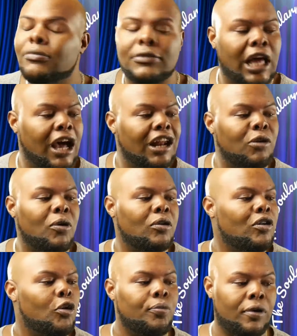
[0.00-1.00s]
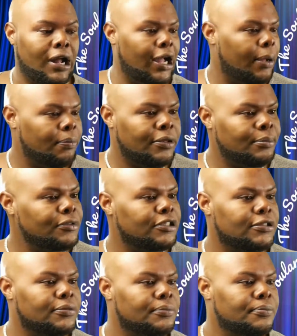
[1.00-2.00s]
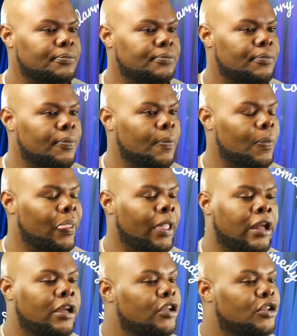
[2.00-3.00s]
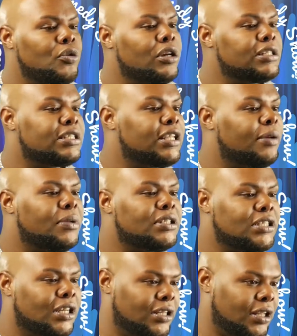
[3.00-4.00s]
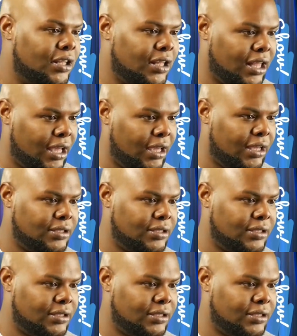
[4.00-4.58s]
now I don't want no problems. You can send me to another class.